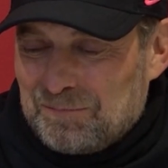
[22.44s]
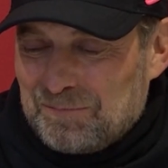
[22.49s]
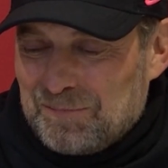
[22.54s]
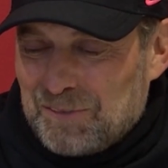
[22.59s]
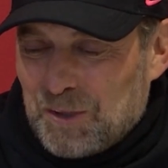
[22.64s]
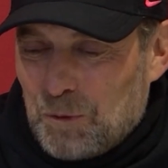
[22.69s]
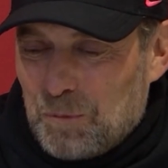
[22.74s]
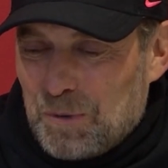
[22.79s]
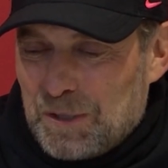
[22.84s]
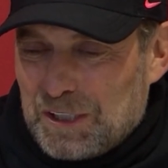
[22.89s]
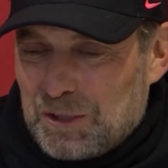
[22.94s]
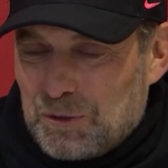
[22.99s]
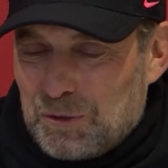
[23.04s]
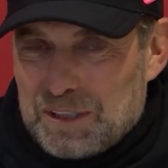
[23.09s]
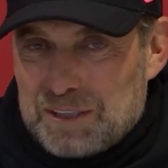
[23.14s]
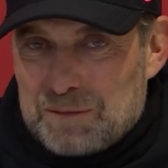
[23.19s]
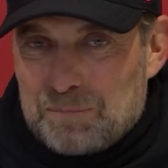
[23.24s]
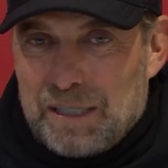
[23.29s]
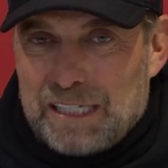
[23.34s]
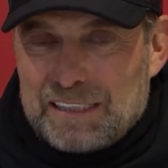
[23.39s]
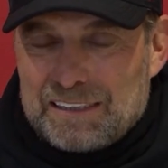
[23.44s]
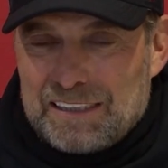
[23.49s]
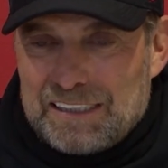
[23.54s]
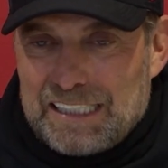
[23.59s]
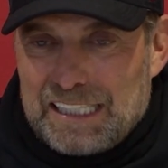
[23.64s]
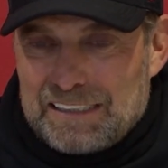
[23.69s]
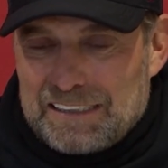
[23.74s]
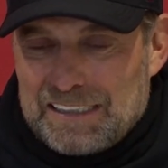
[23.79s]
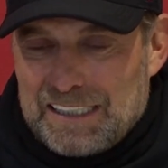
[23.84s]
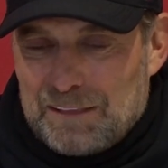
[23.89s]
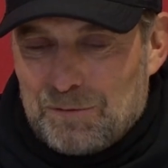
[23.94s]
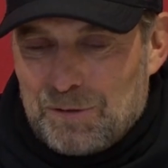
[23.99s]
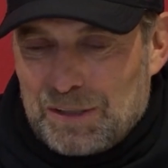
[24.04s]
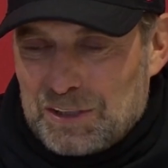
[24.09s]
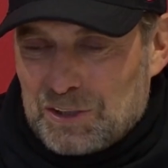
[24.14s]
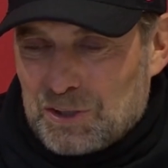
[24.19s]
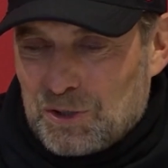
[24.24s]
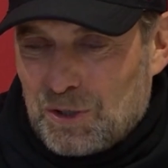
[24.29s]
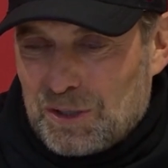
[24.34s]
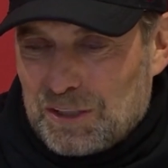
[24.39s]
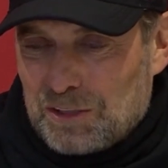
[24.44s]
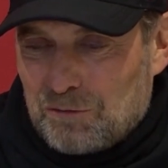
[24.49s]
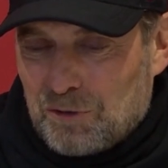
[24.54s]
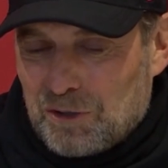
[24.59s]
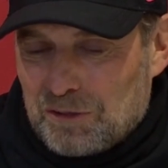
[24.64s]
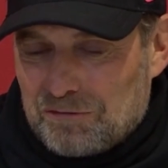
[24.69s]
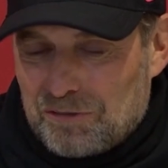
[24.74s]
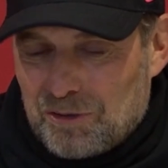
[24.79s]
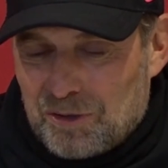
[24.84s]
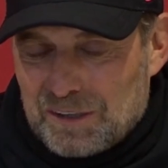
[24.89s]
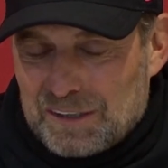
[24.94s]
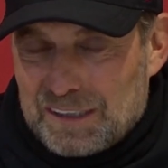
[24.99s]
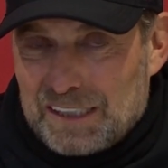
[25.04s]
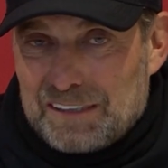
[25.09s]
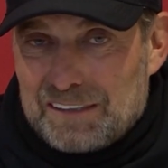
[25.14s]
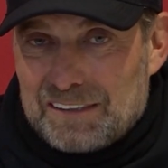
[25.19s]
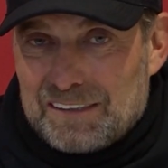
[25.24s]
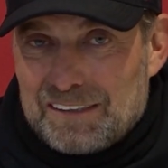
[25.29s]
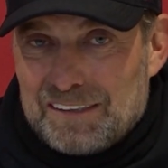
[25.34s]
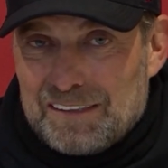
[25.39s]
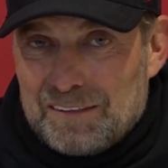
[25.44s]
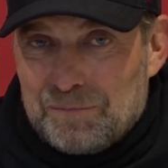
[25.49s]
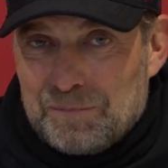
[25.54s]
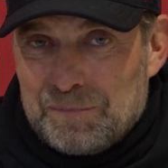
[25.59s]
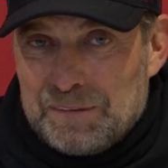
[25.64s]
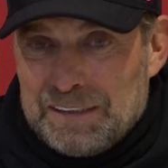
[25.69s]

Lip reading: Nobody could expect that day when he scored at Watford that